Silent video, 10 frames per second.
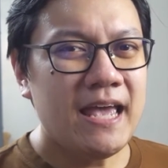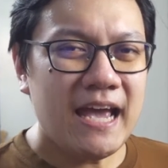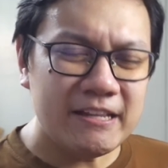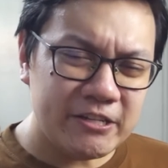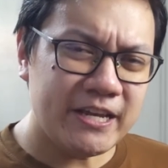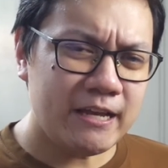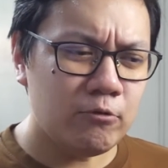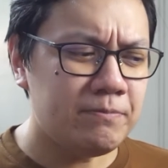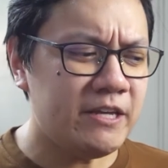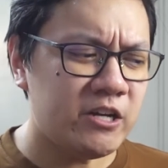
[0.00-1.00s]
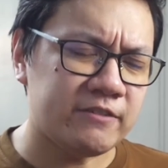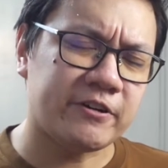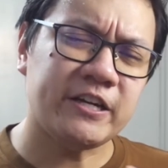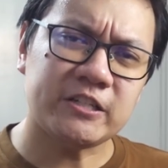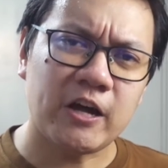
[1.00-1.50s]
and today we'll be
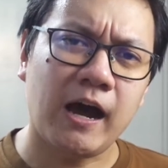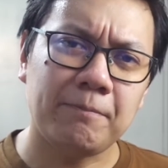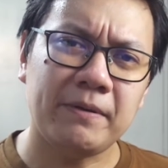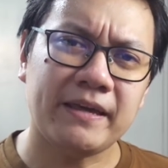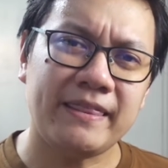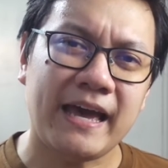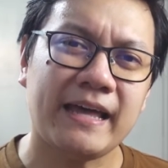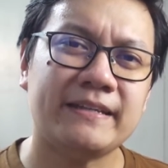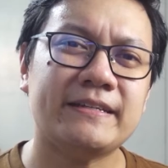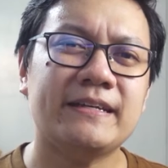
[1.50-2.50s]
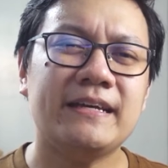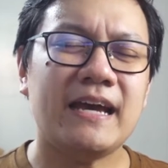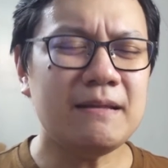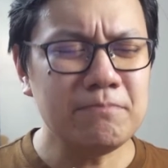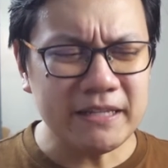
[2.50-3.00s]
covering a topic that
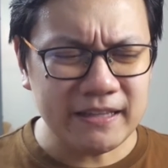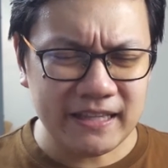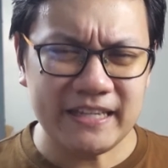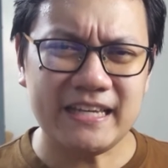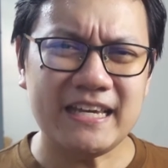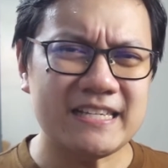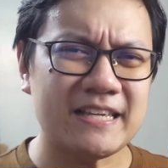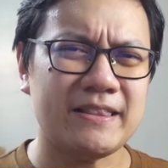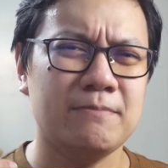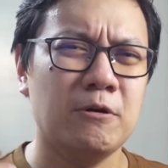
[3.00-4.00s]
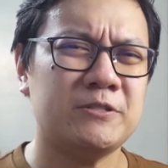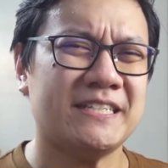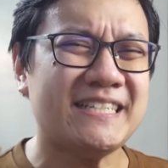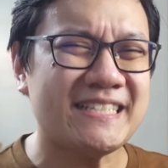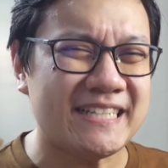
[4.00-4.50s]
admittedly isn't the most
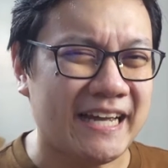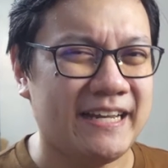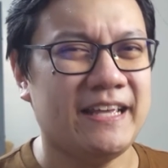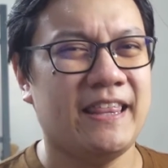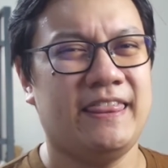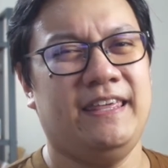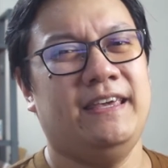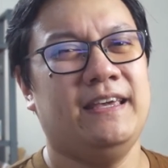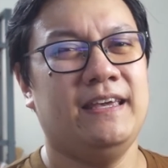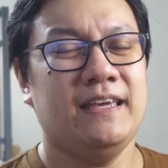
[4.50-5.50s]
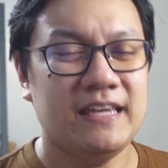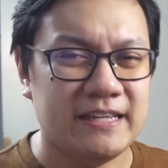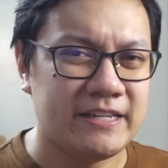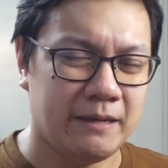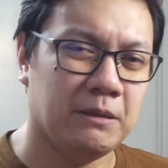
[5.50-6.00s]
exciting thing
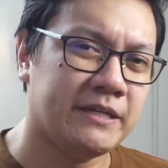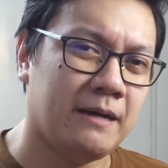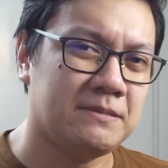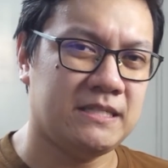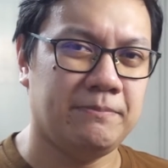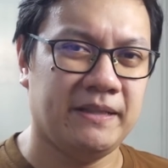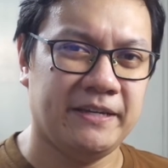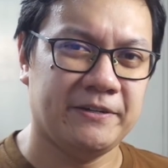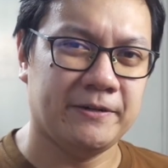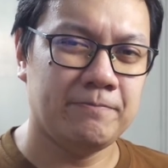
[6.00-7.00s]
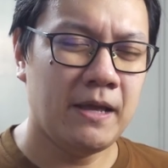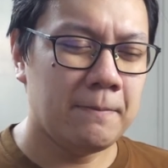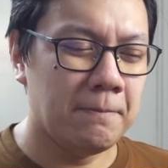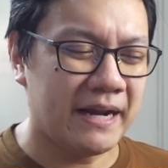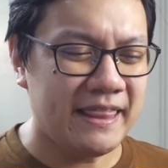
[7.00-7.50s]
in Tabletop Simulator,
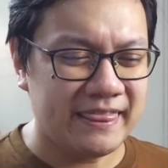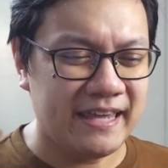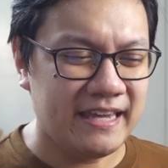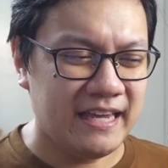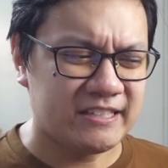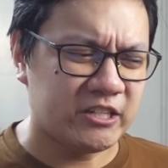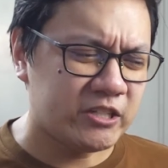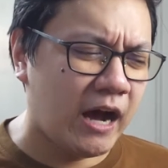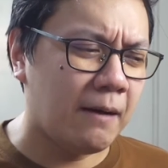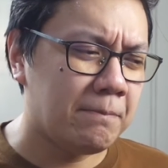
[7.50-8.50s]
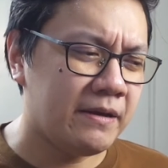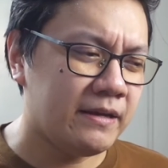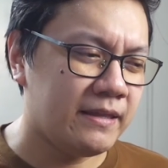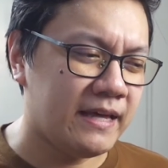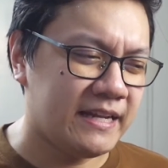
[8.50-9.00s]
but I think it's a
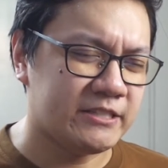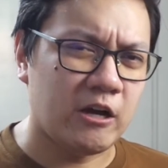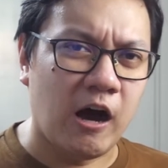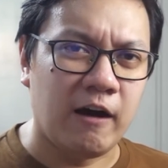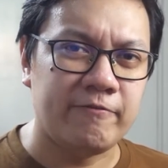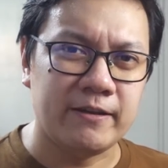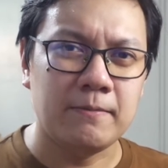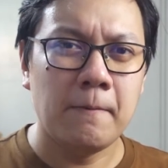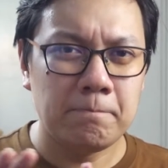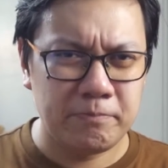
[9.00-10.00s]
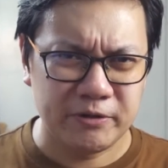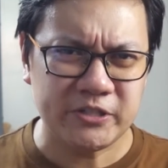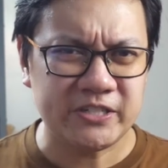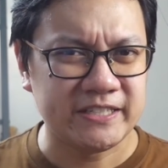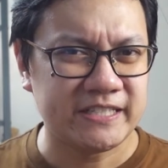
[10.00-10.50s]
topic that is often
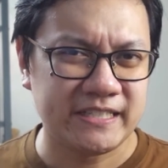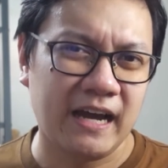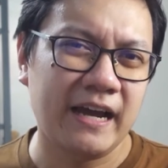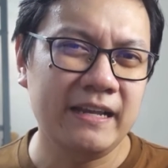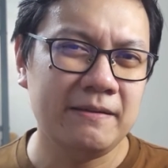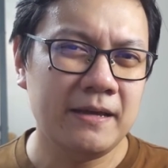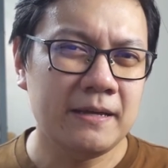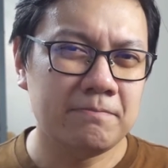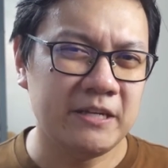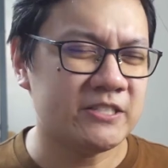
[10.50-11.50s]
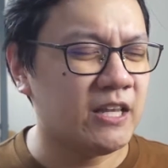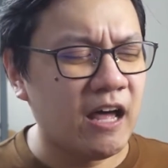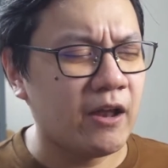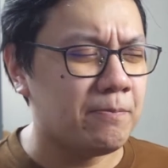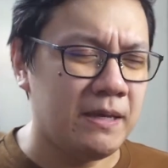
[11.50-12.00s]
pushed aside because a
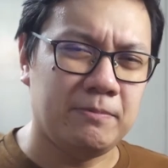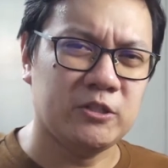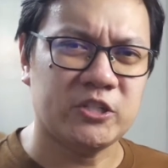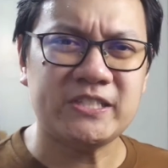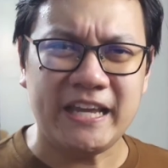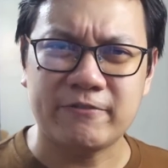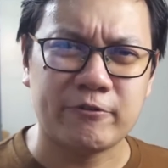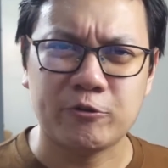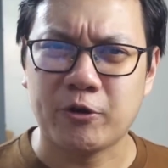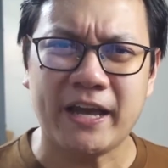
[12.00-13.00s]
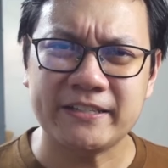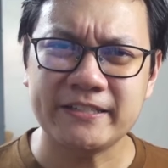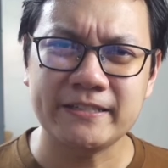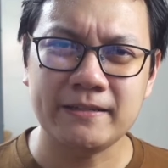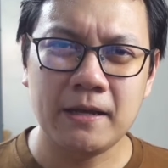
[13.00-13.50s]
lot of people just take it for
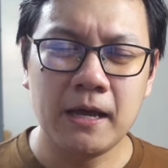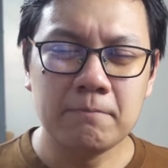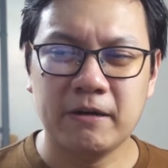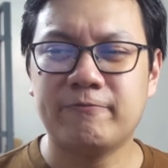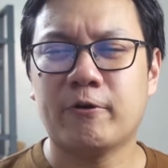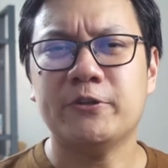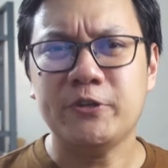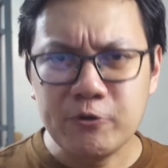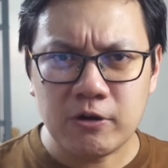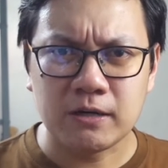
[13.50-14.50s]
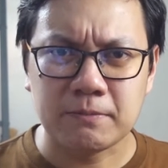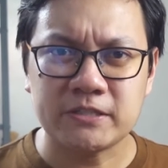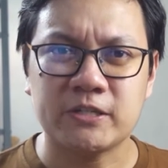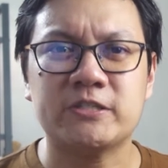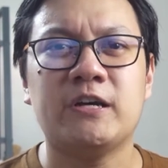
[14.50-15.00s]
granted. But for newcomers
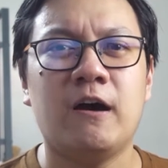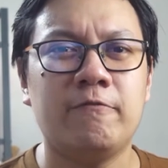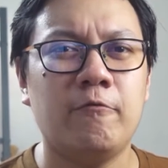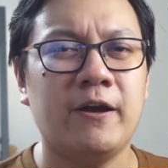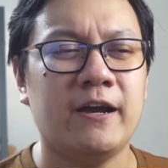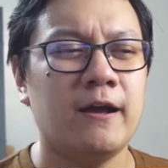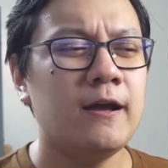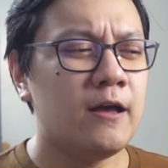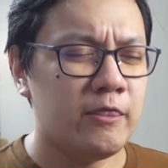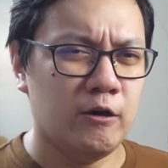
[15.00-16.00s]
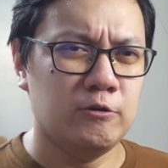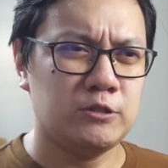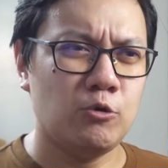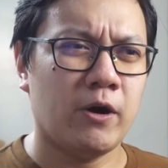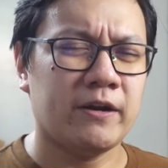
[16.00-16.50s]
to the software, those
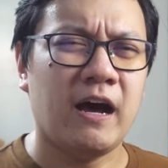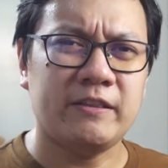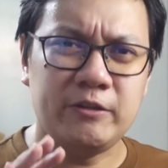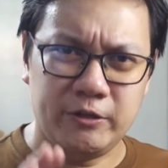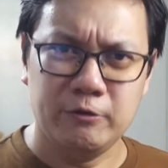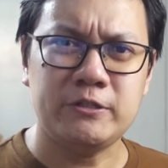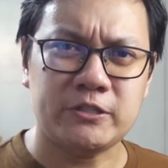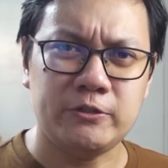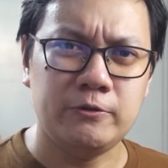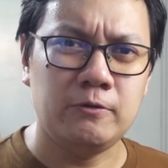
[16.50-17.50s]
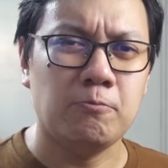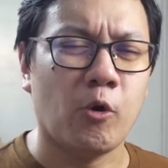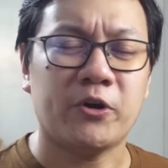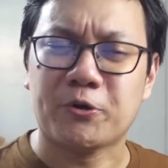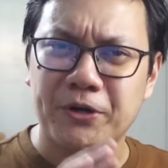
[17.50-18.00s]
who are not used to
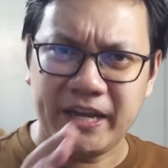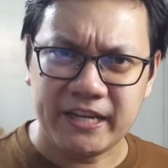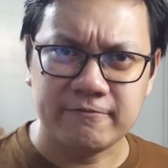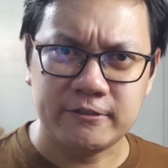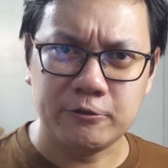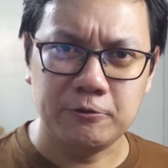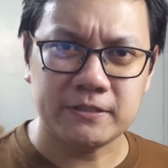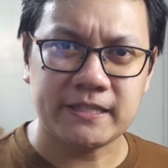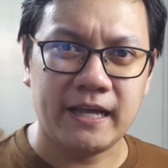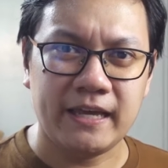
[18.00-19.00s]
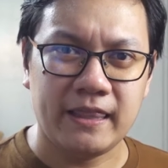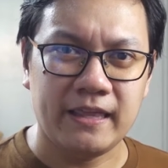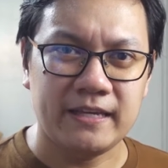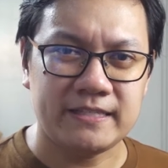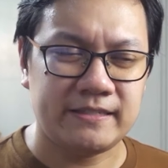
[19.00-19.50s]
more creative tools like
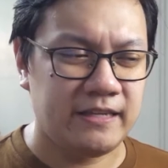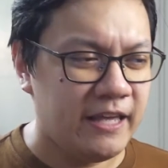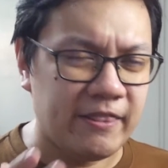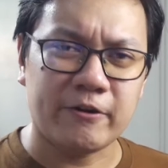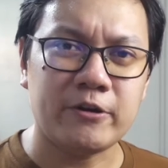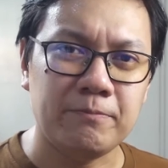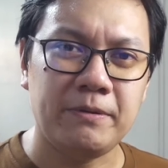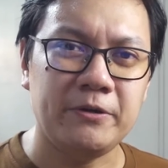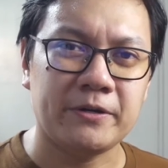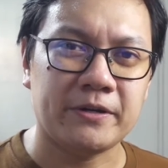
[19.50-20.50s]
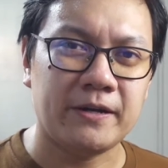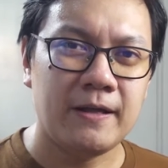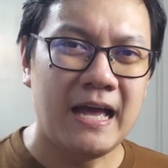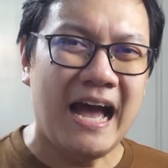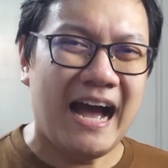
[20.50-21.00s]
this in their computer,
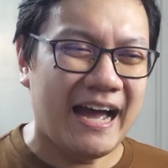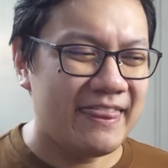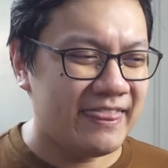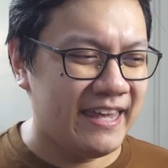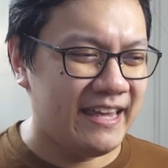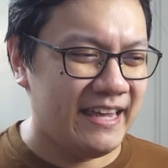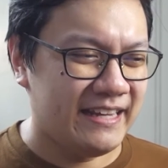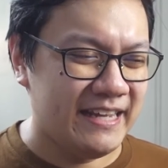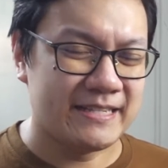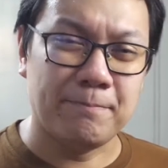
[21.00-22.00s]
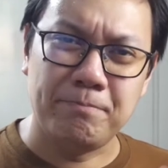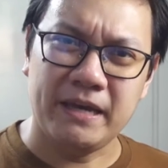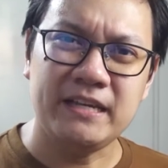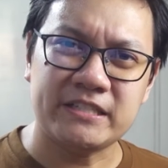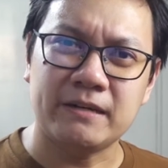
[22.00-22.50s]
I think it is a
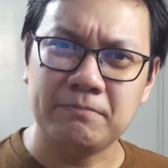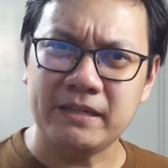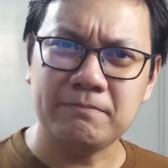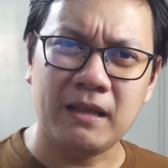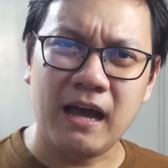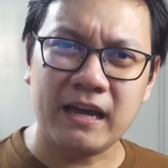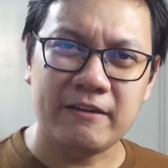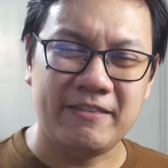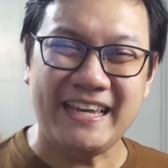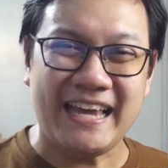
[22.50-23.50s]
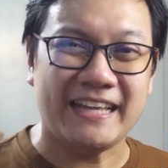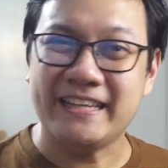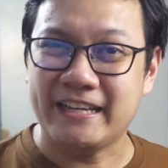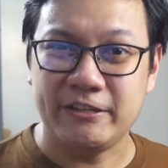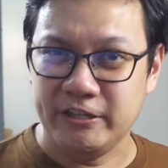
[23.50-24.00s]
big stumbling block if they can't
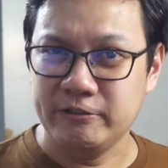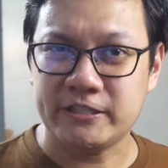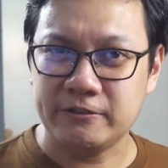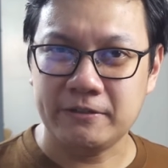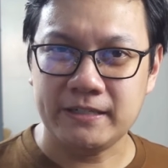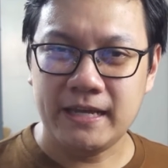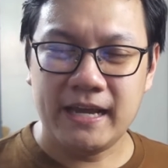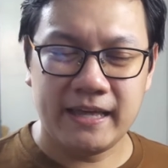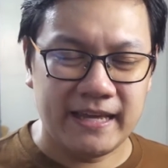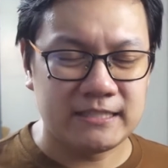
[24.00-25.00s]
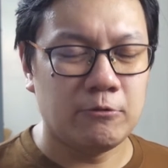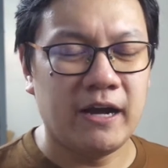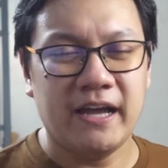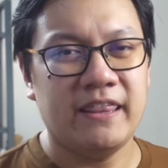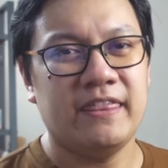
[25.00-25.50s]
get used to it, and that's
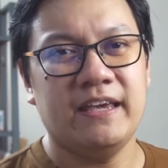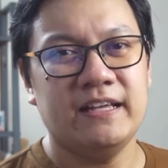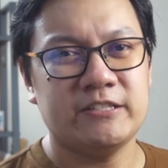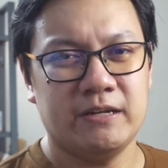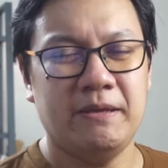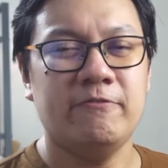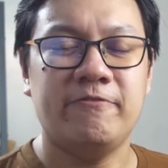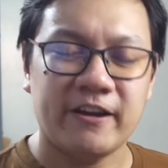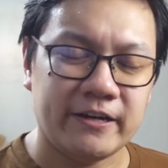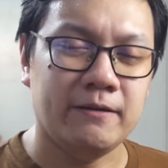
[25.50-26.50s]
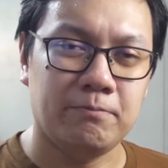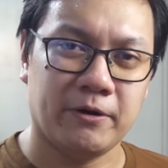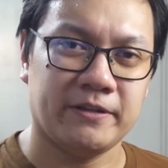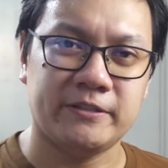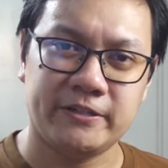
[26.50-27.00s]
why I think it's going to be very
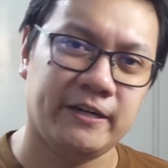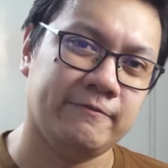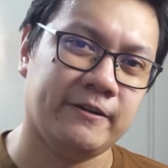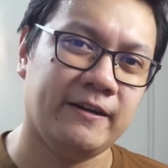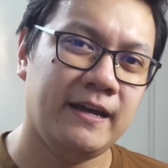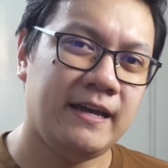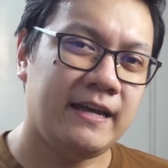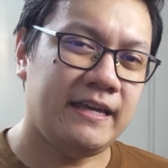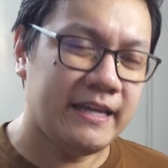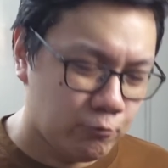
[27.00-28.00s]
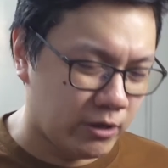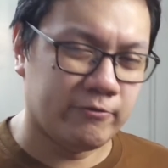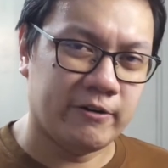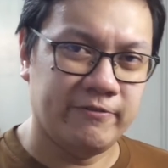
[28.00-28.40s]
important to cover in one of our